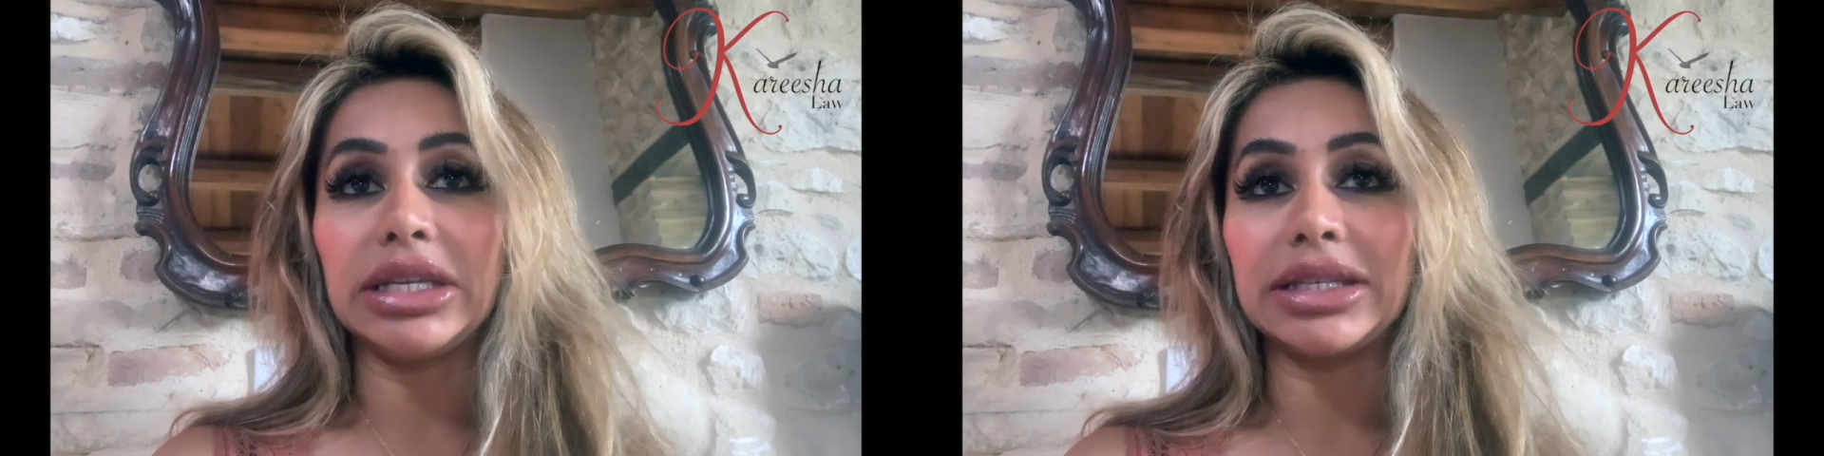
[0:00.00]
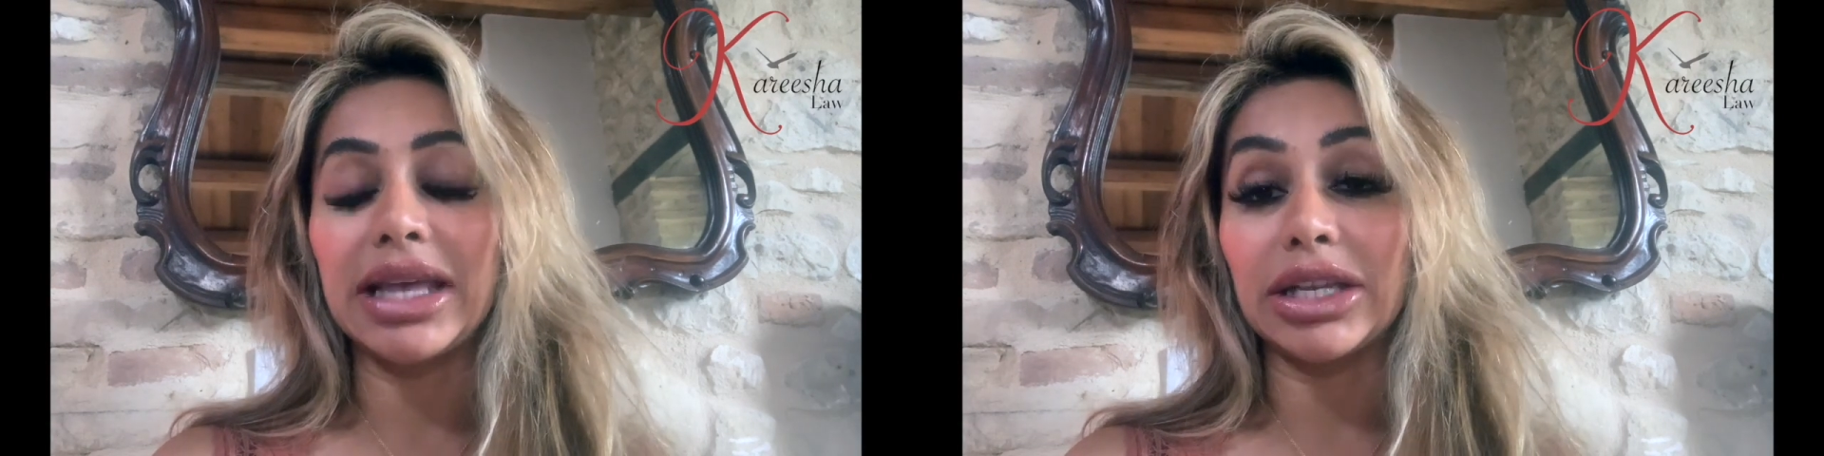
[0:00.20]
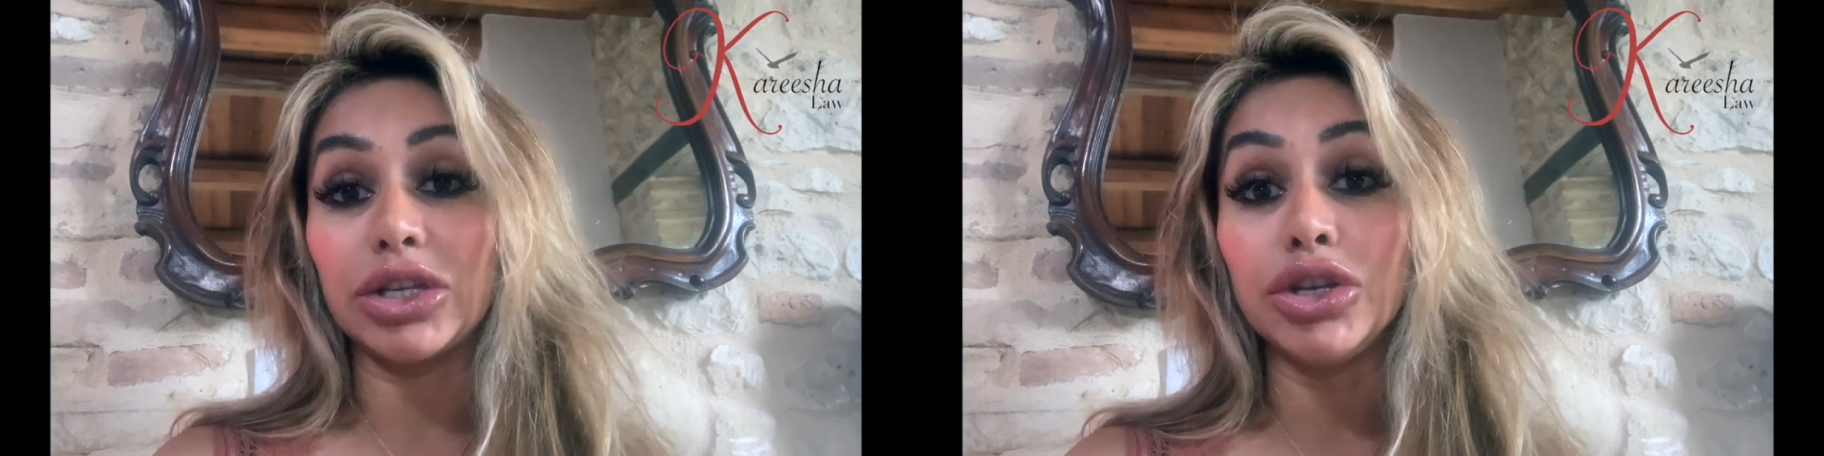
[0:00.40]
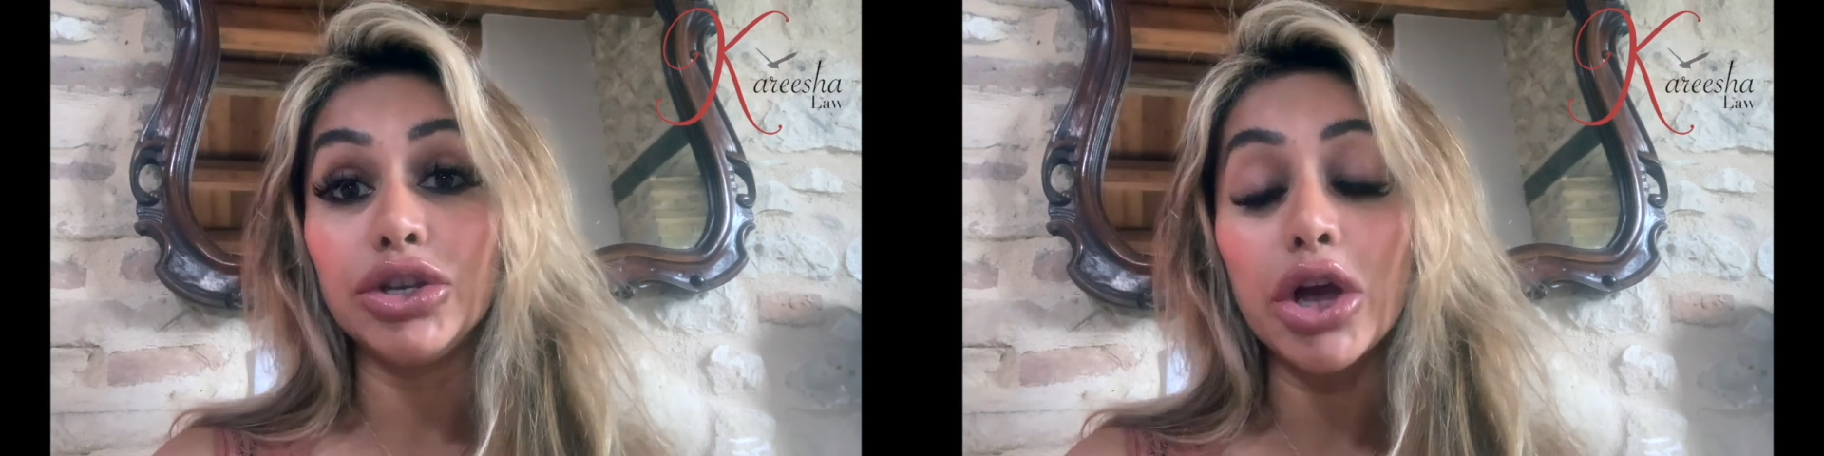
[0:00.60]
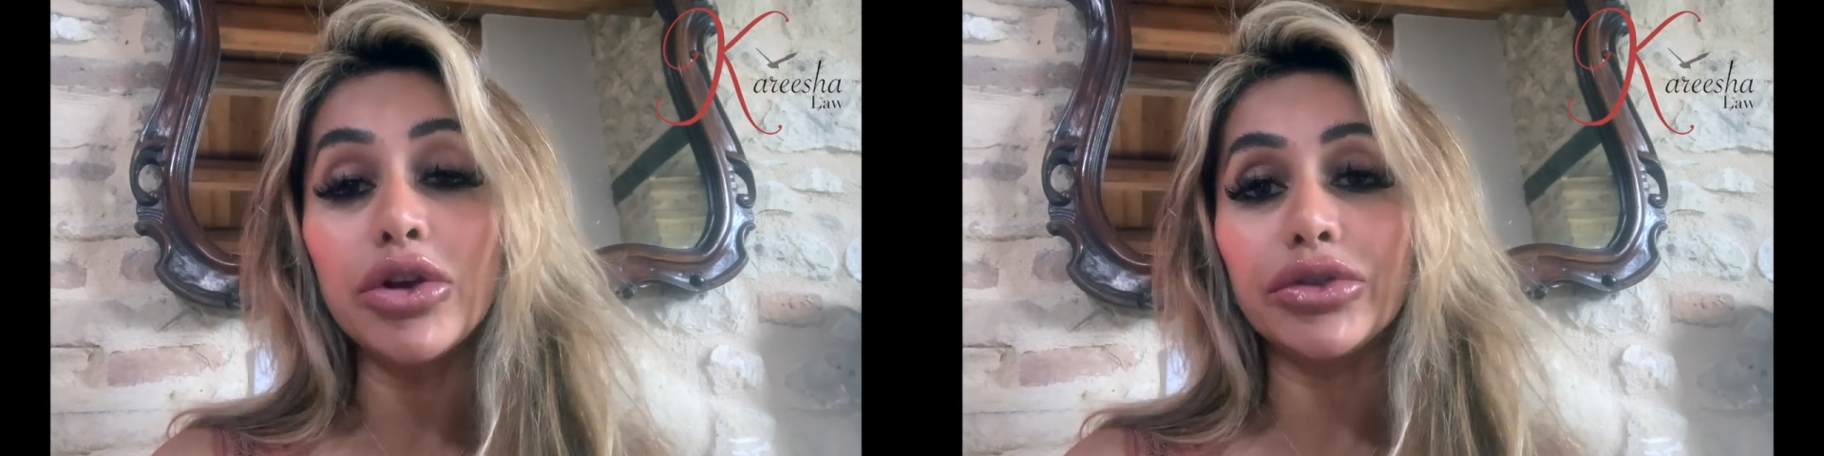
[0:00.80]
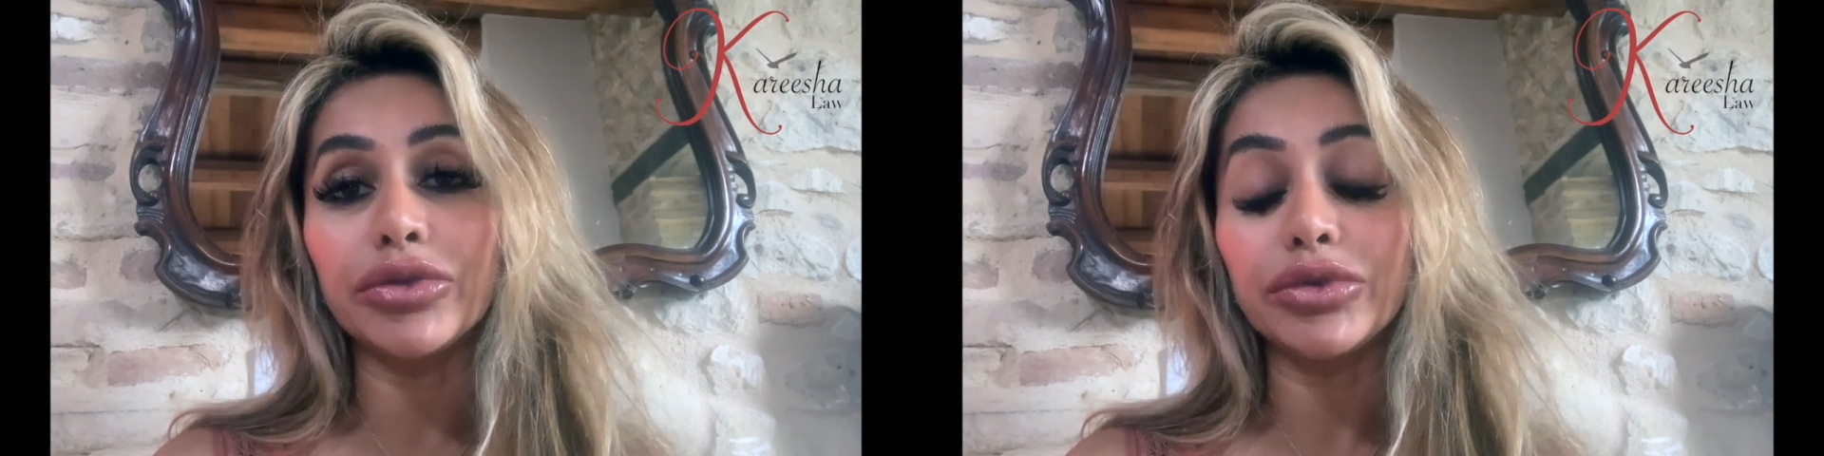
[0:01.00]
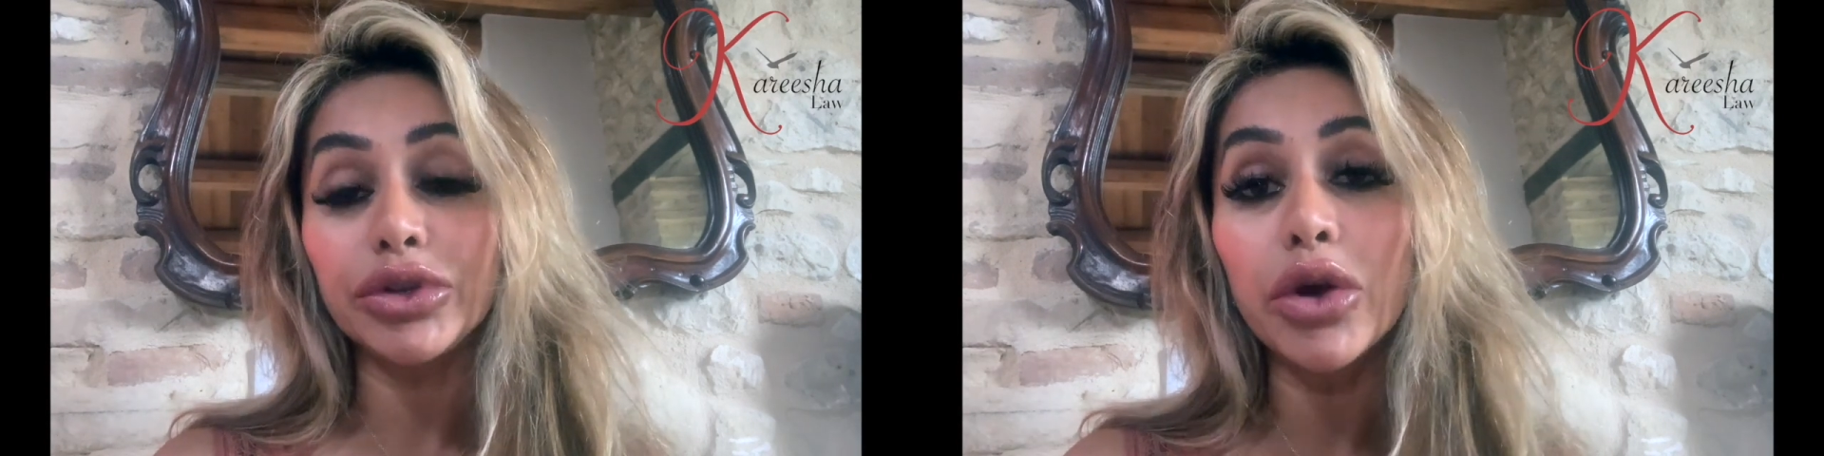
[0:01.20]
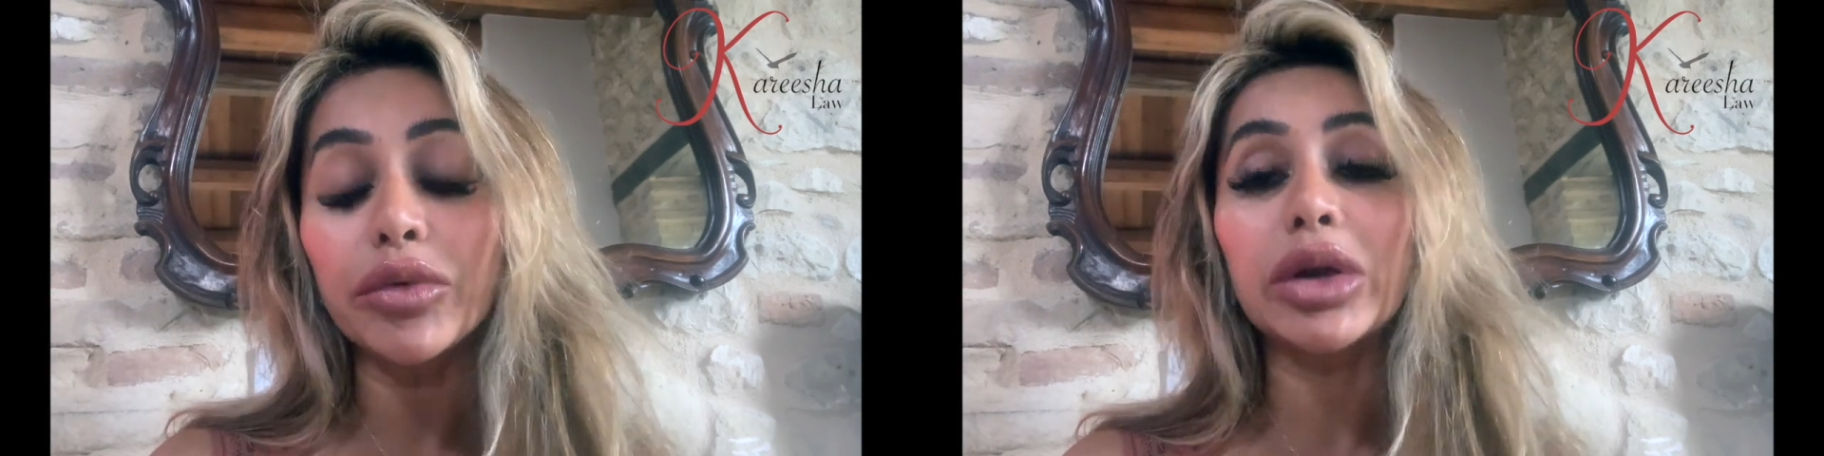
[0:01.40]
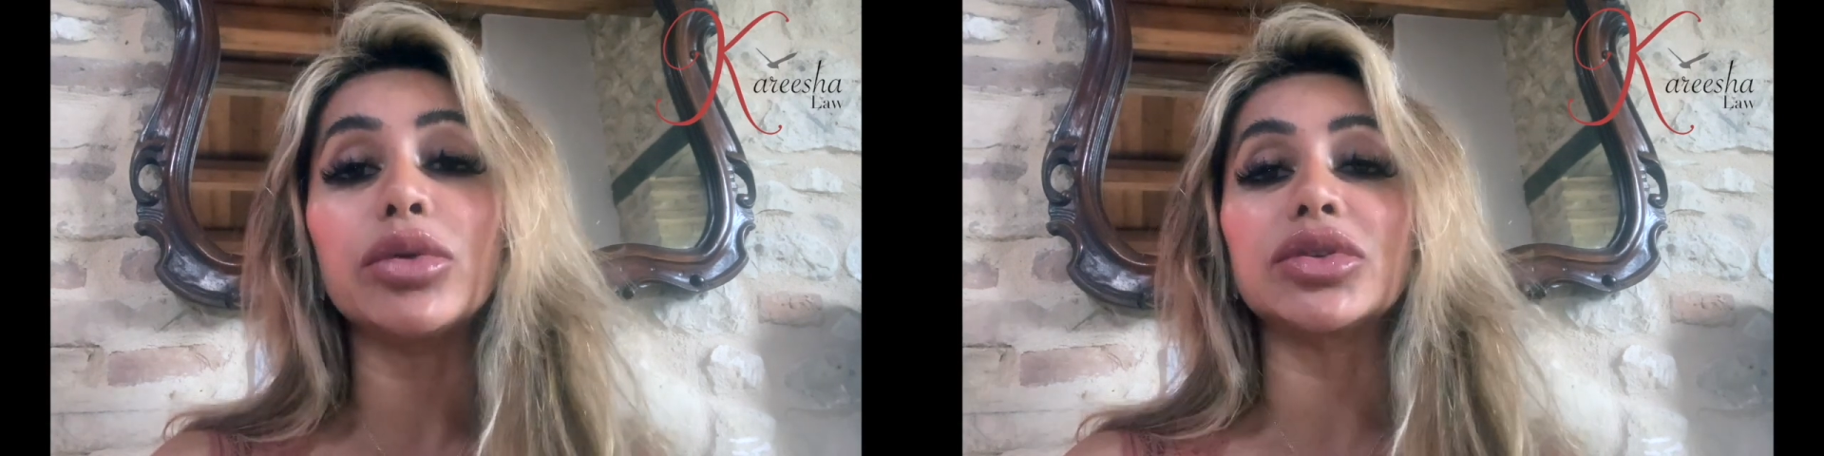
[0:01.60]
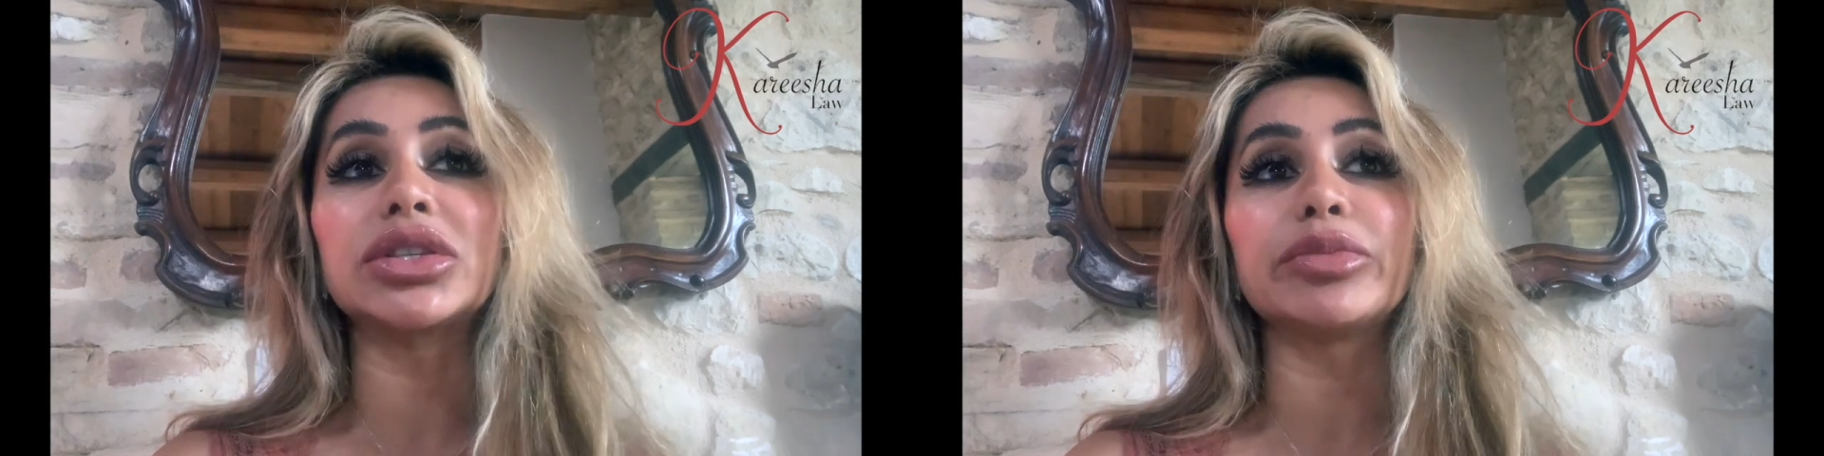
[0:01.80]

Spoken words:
is that the no recourse